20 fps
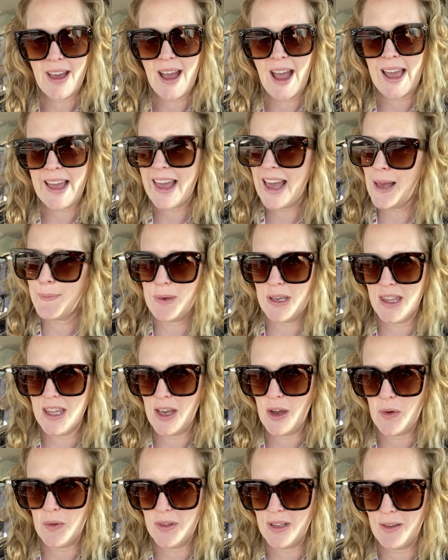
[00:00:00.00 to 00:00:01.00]
we can't be
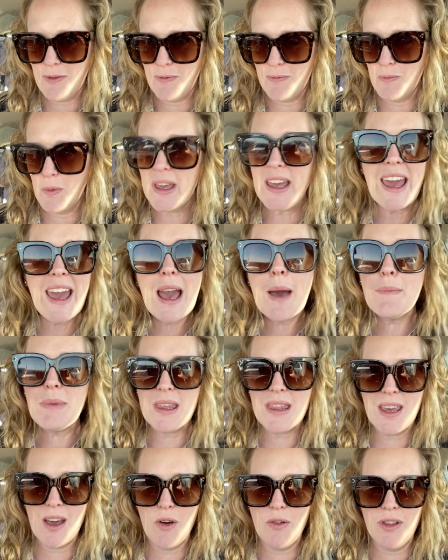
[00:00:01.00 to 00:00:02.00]
the
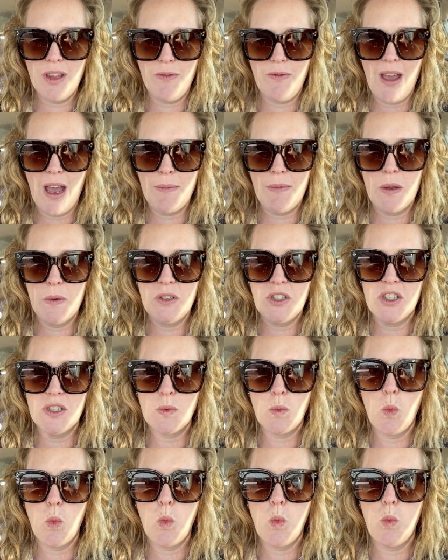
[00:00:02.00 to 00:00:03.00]
only family with just
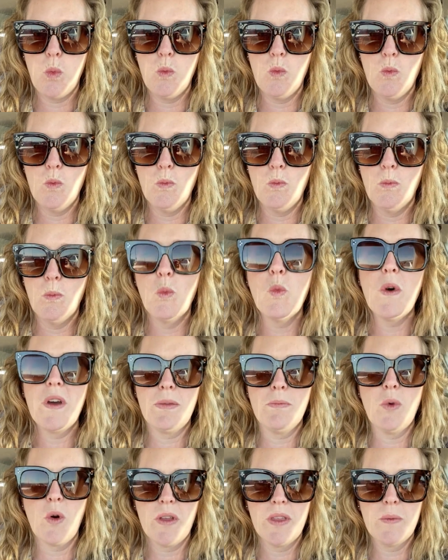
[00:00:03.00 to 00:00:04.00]

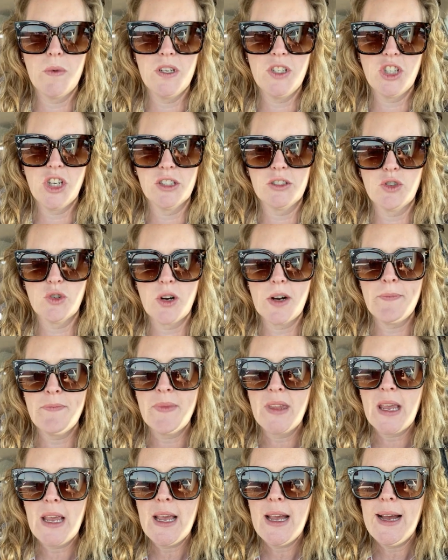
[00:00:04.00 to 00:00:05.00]
with more than one junk drawer.
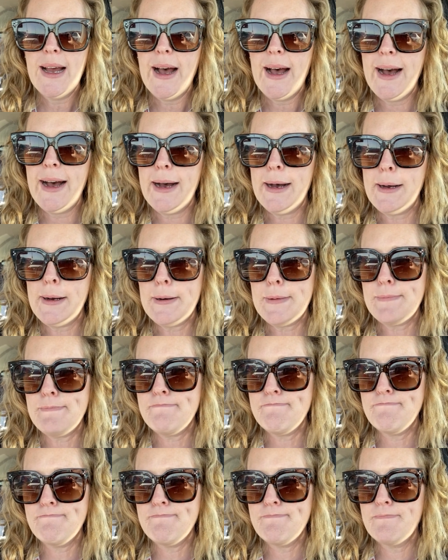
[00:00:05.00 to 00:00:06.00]

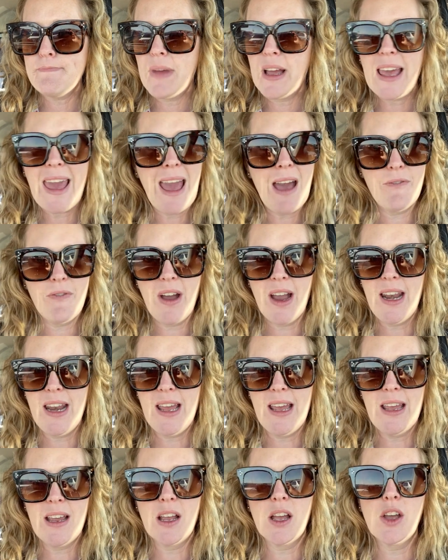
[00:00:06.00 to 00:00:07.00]
Can't find
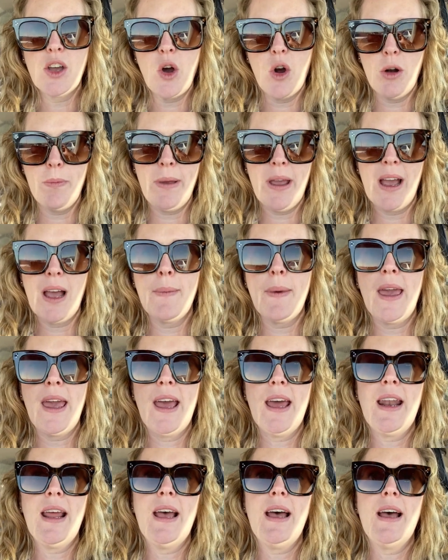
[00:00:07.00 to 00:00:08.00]
it. Go to pick up
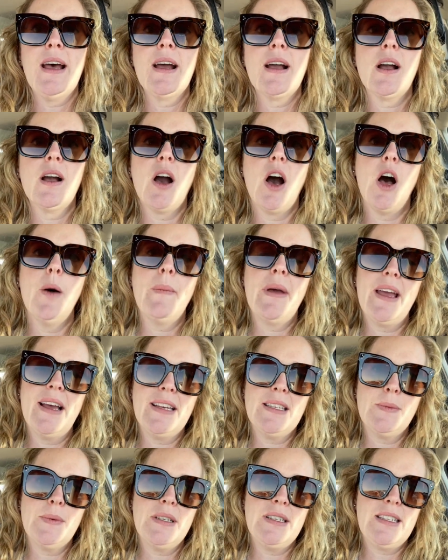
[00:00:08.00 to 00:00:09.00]
Hannah, call my
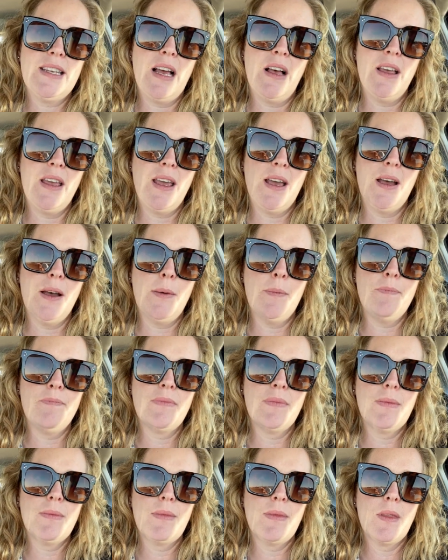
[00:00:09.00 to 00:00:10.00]
husband, tell him,
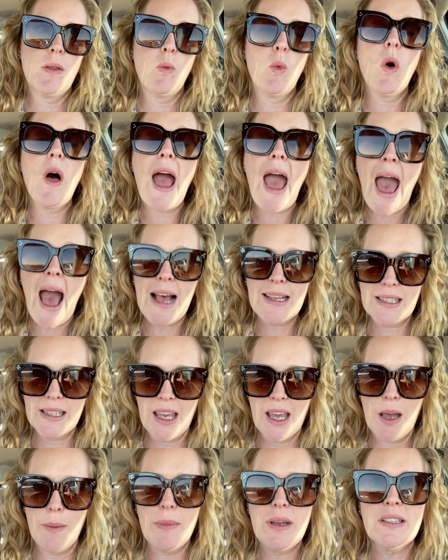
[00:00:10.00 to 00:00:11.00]
well, ask
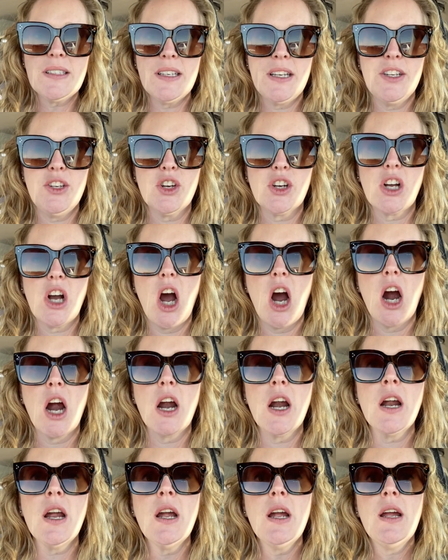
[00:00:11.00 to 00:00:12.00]
him, is it in your
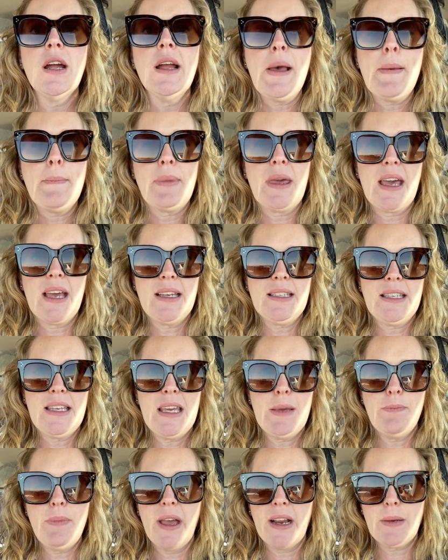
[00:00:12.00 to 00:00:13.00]
car? Because
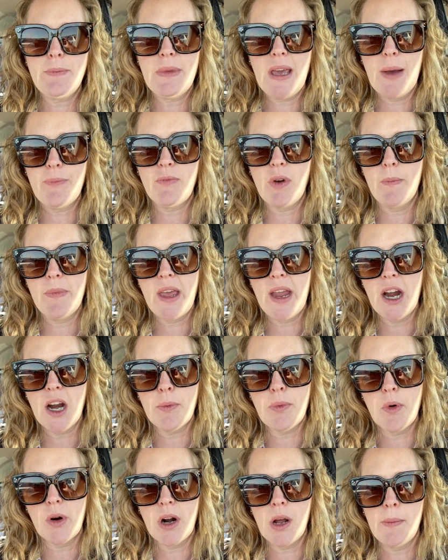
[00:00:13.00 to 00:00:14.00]
he picked me up from the
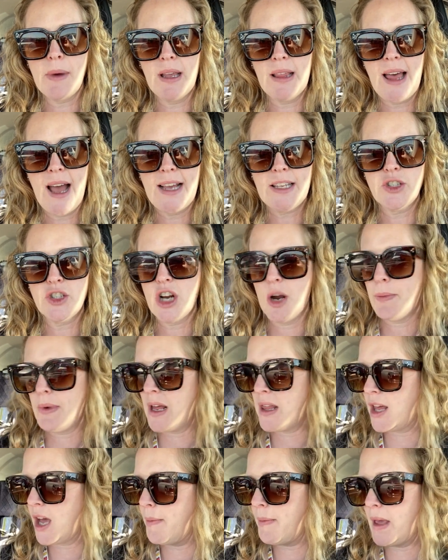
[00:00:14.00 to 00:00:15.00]
airport on my last trip and
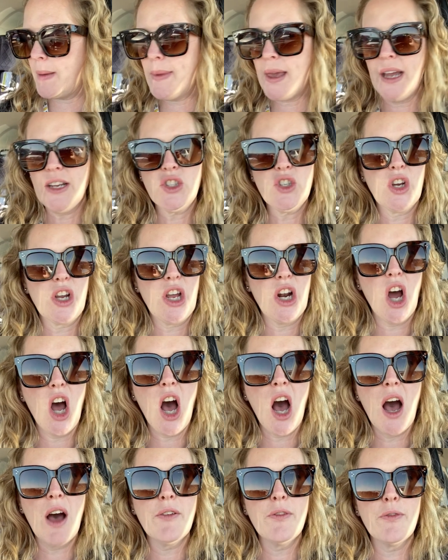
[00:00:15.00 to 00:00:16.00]
I thought maybe I took it
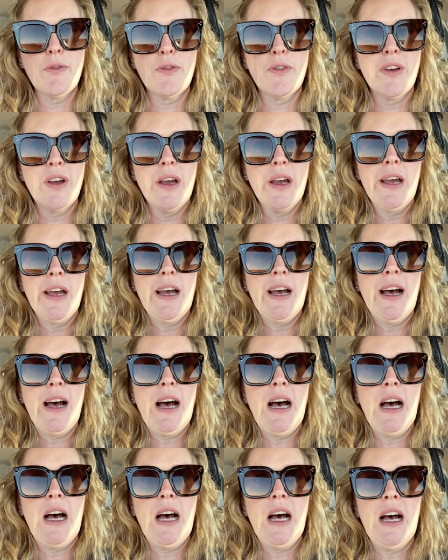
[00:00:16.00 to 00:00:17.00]
off.
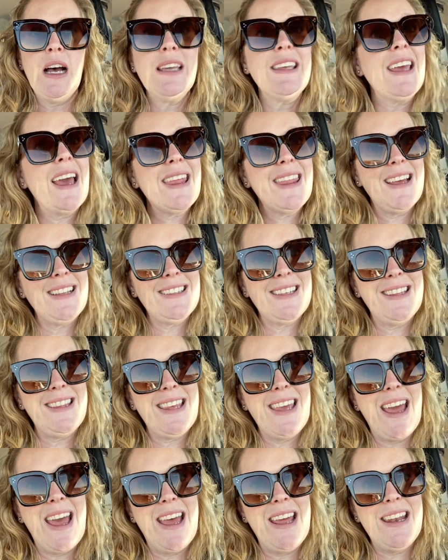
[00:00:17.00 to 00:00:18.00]
Yeah, that's at
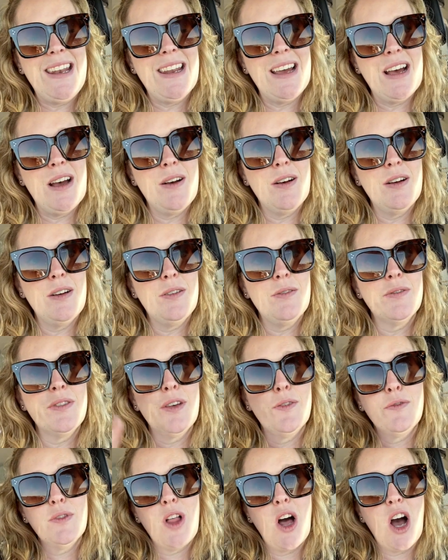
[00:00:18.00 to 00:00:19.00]
the end of
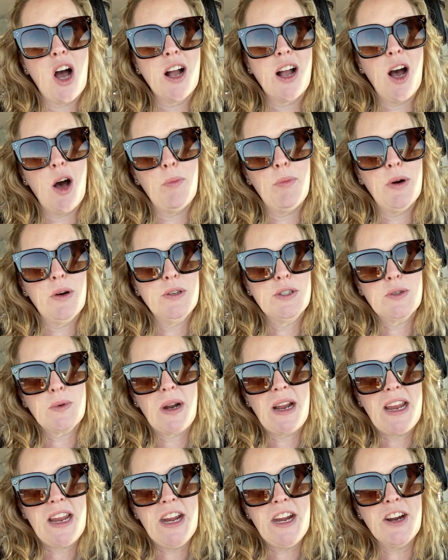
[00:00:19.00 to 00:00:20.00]
the vlog. I'll post
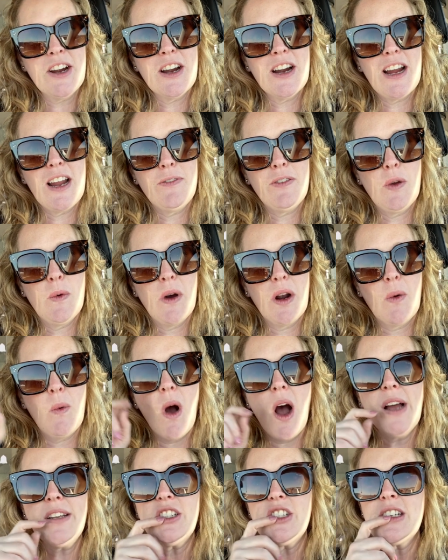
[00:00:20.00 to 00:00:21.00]
right here if you want to
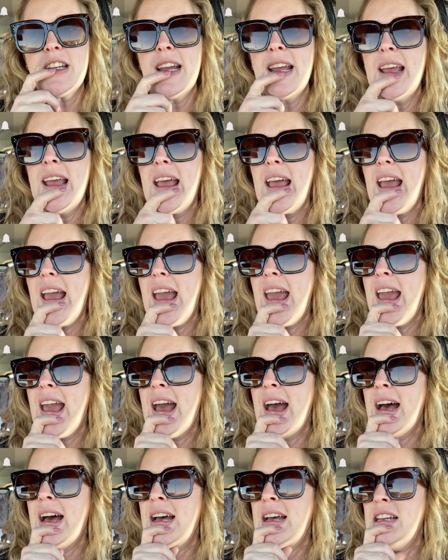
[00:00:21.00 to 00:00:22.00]
watch.
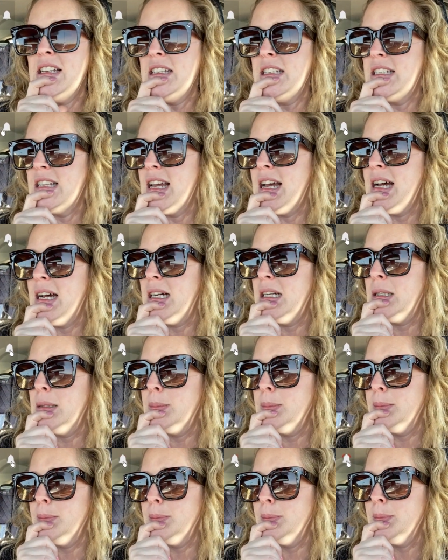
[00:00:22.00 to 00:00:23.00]
And
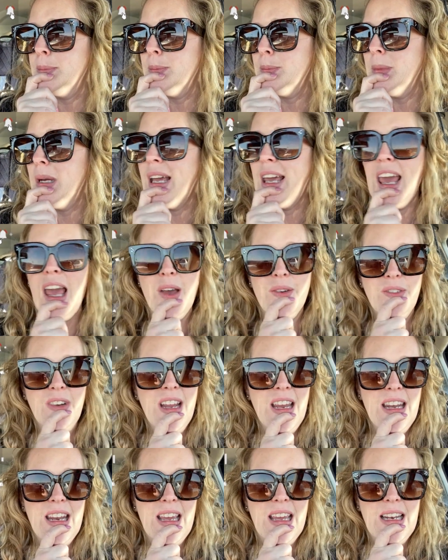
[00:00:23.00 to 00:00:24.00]
I can't
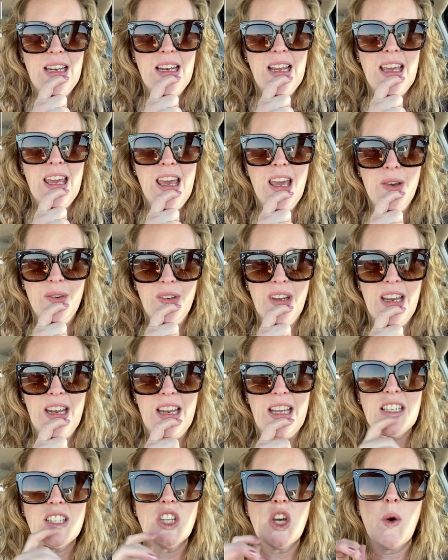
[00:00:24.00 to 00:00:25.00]
find it. I can't find
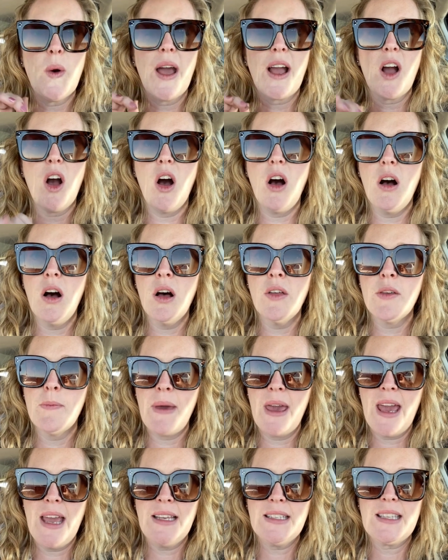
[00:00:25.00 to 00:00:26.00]
it. So I call the
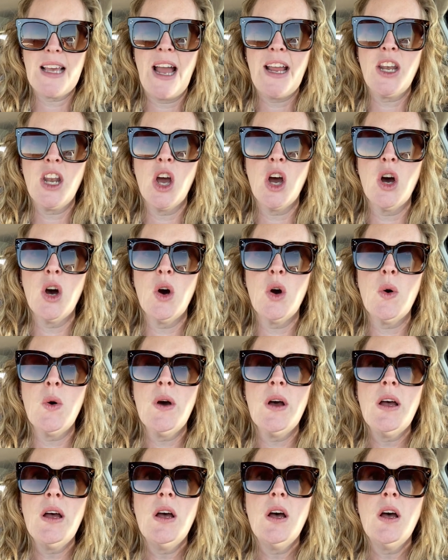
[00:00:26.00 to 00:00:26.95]
base. I know